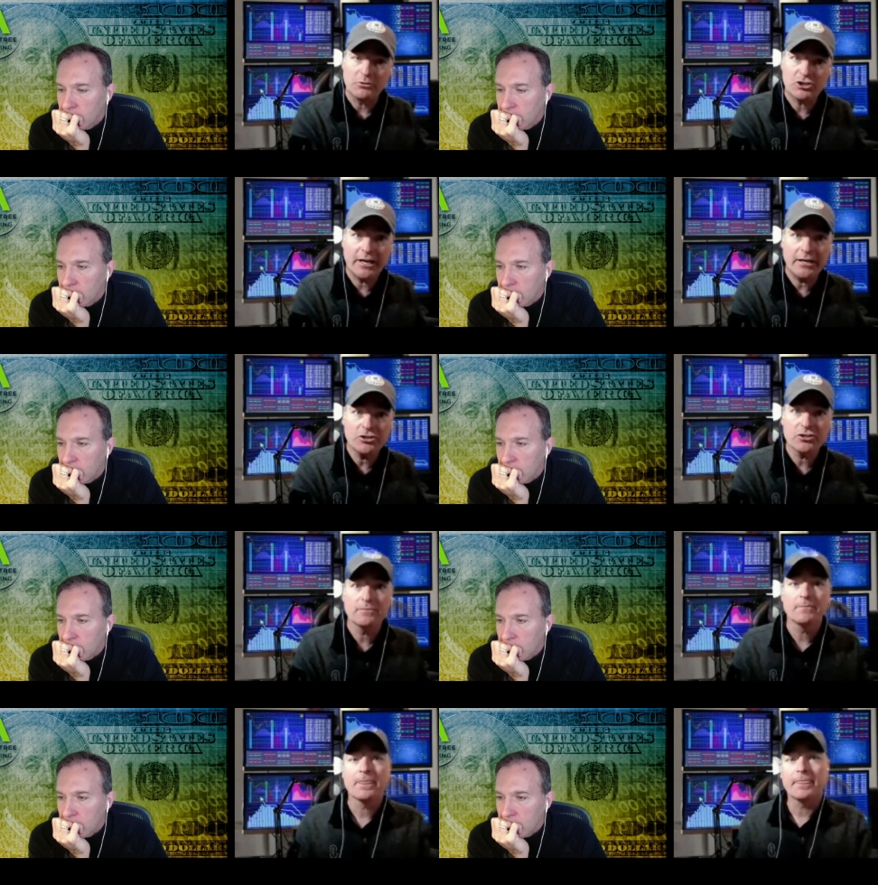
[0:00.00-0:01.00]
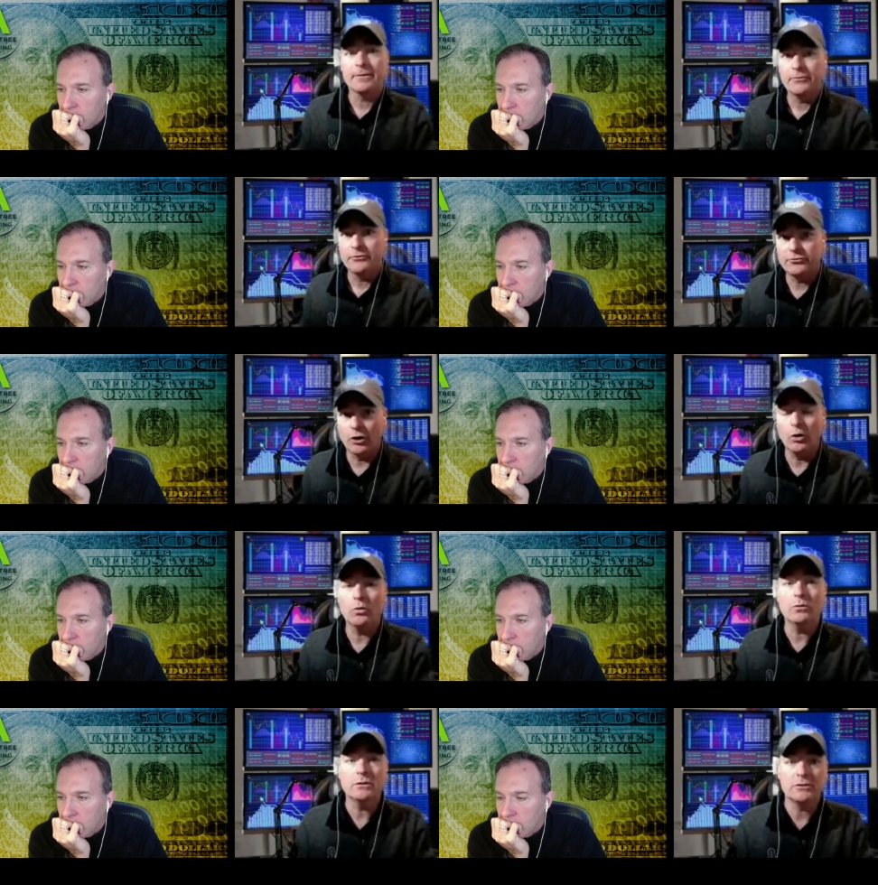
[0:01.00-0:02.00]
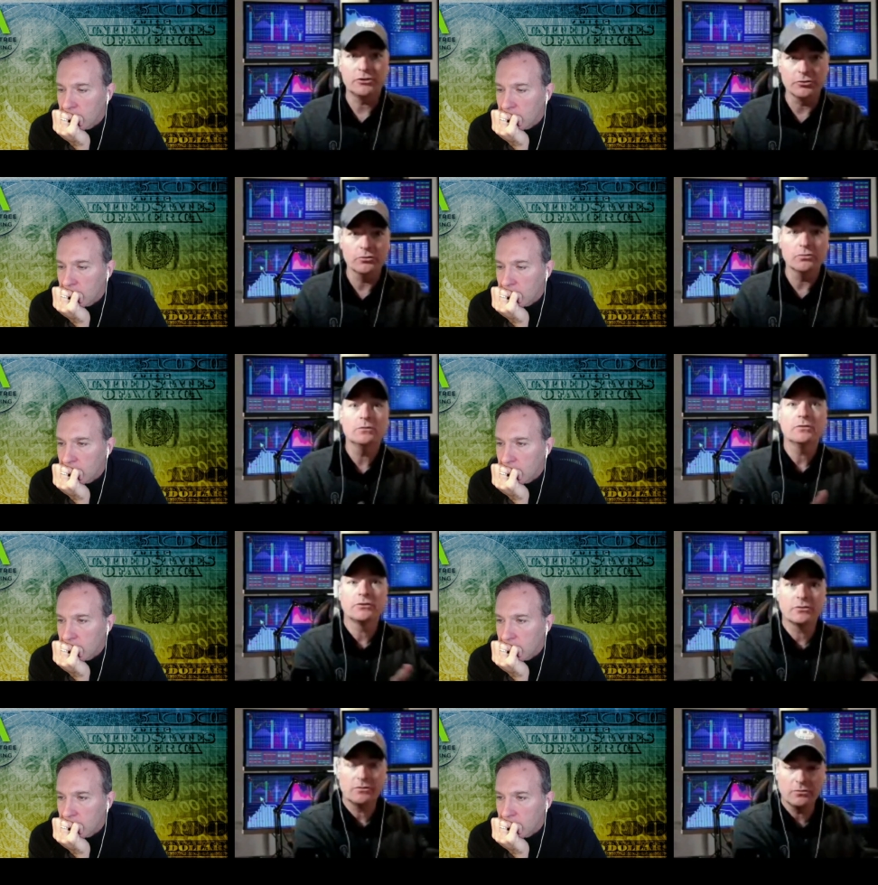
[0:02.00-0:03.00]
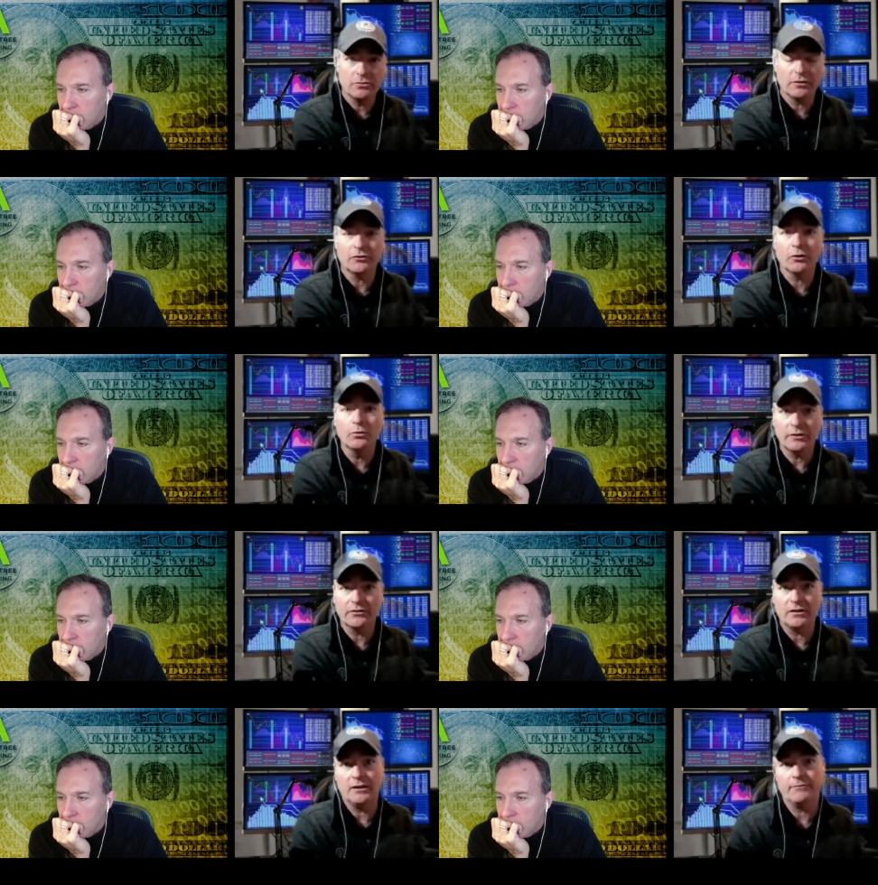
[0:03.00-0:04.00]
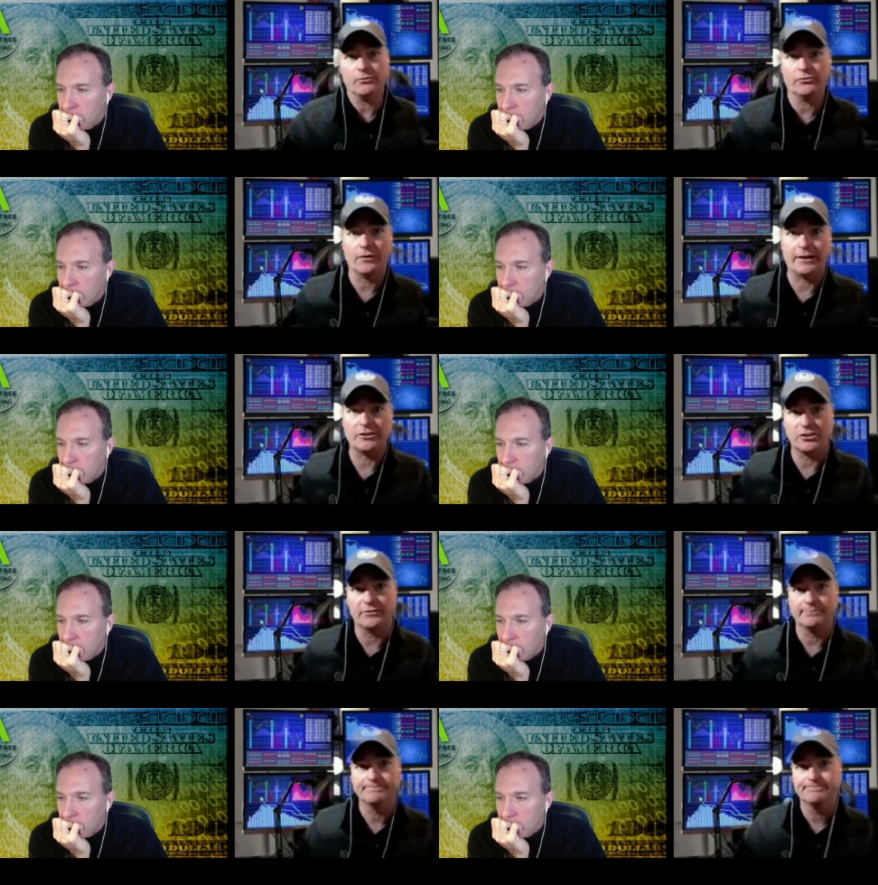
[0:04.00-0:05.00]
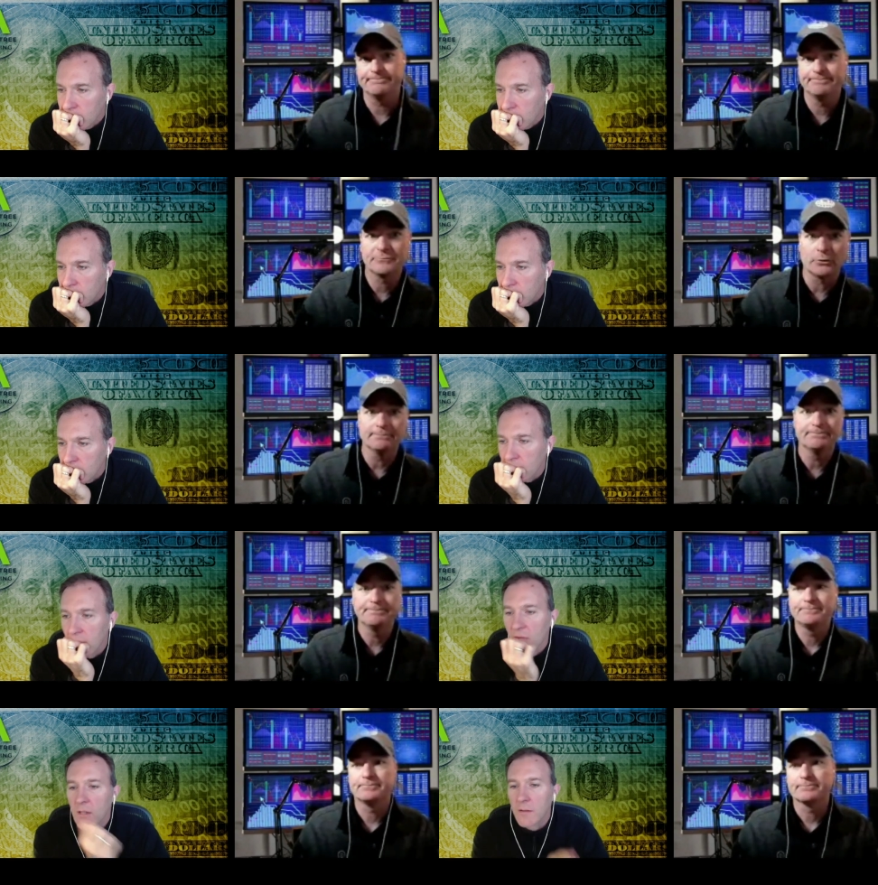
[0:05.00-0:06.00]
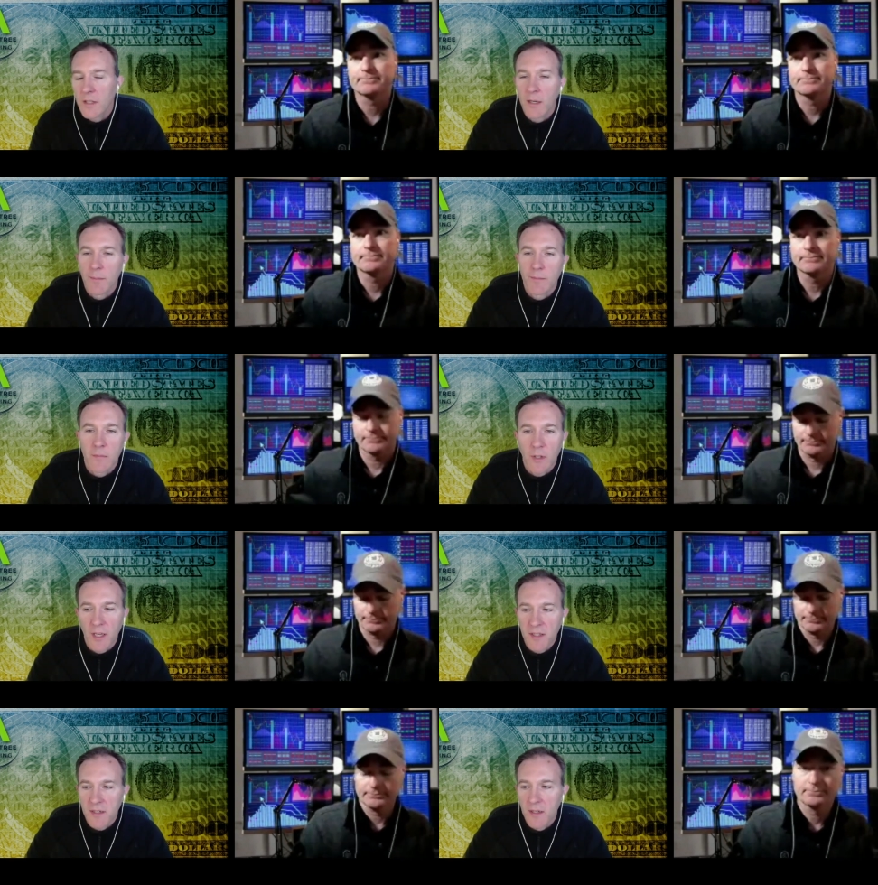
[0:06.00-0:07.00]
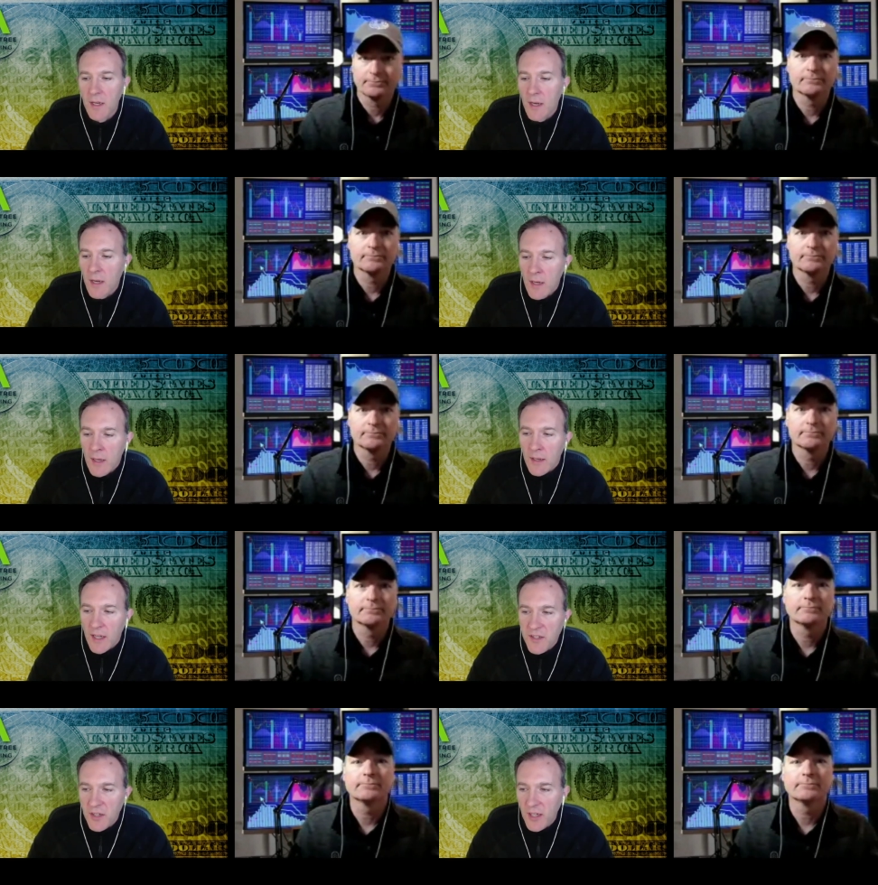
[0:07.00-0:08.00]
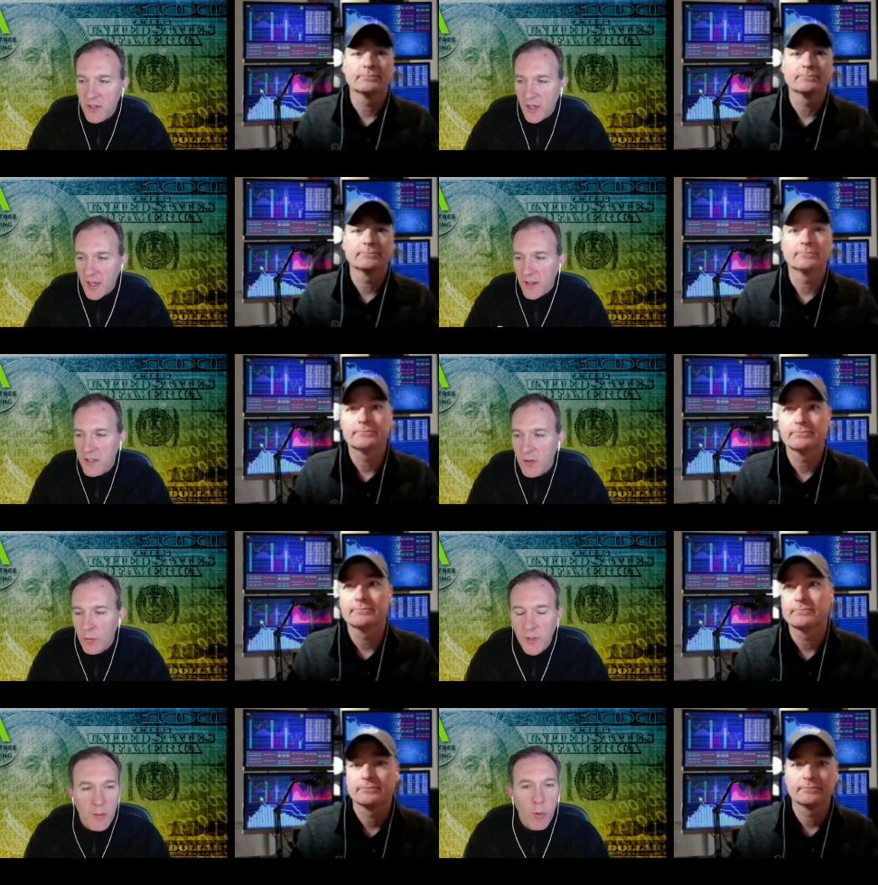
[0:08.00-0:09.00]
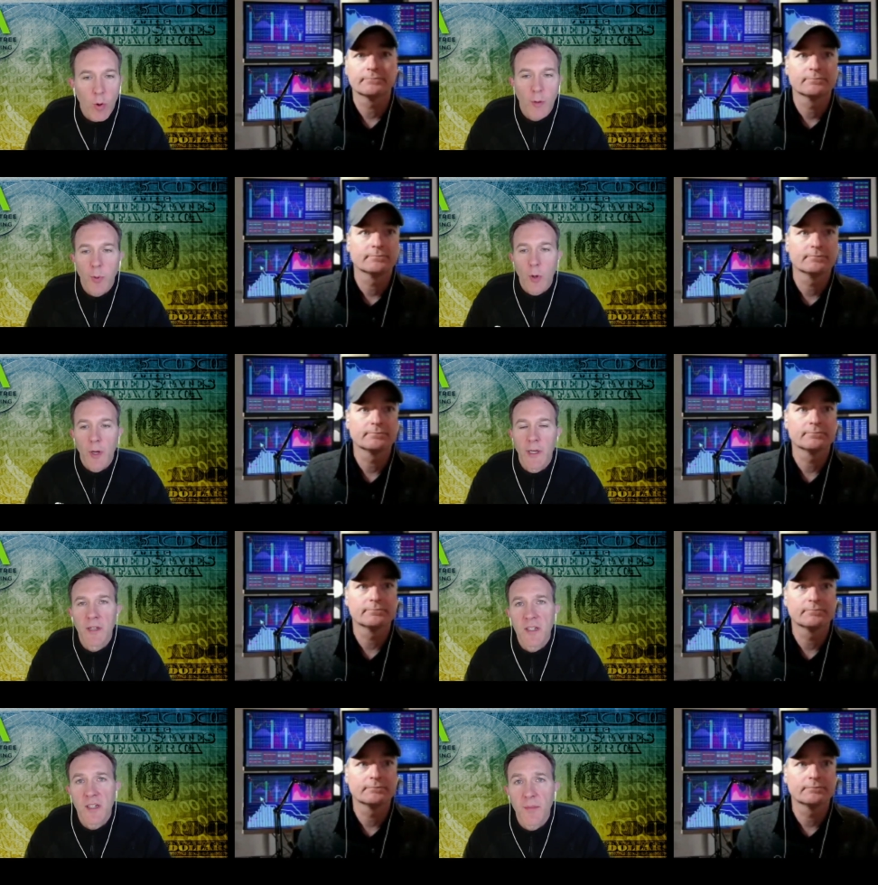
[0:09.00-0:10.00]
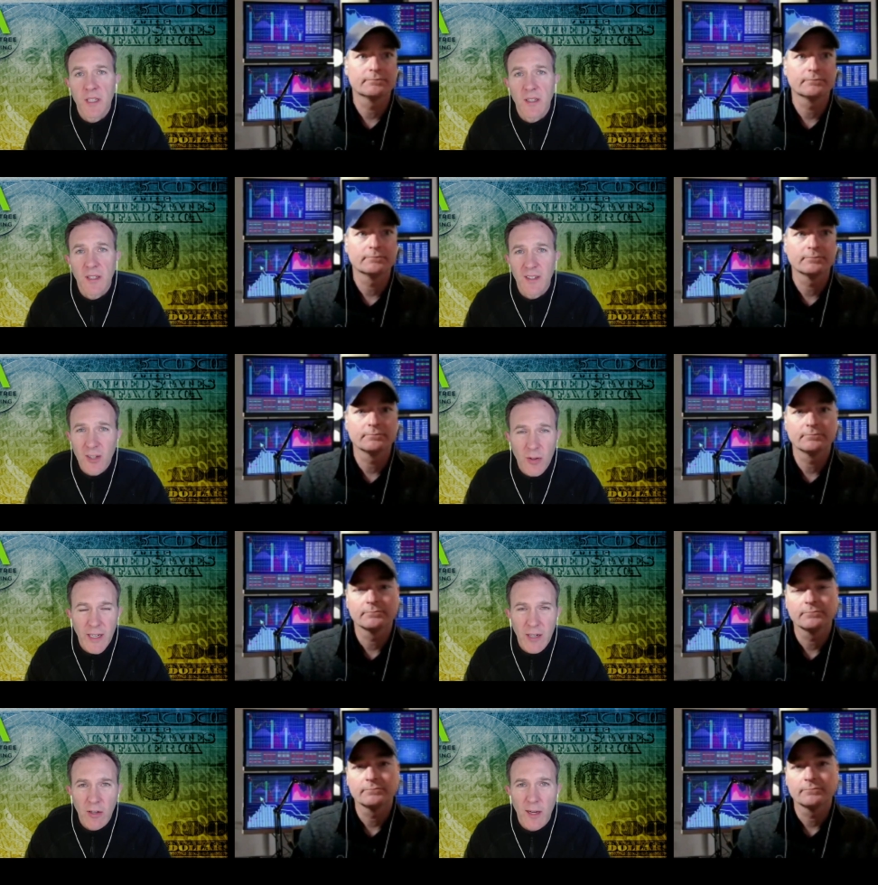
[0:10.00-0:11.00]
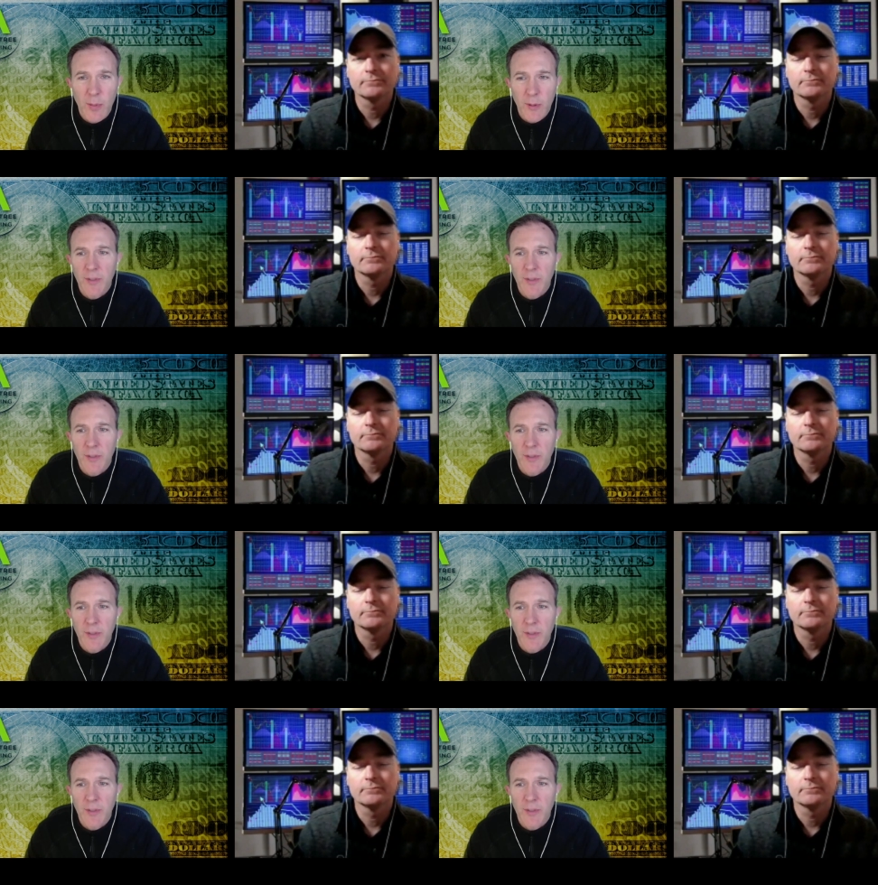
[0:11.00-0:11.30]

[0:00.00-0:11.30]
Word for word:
Speaker 1: change, so do so does the need for strategies. So
Speaker 2: yeah, no, that's that's that's I think it's a really important point and it's something that you don't hear a lot of people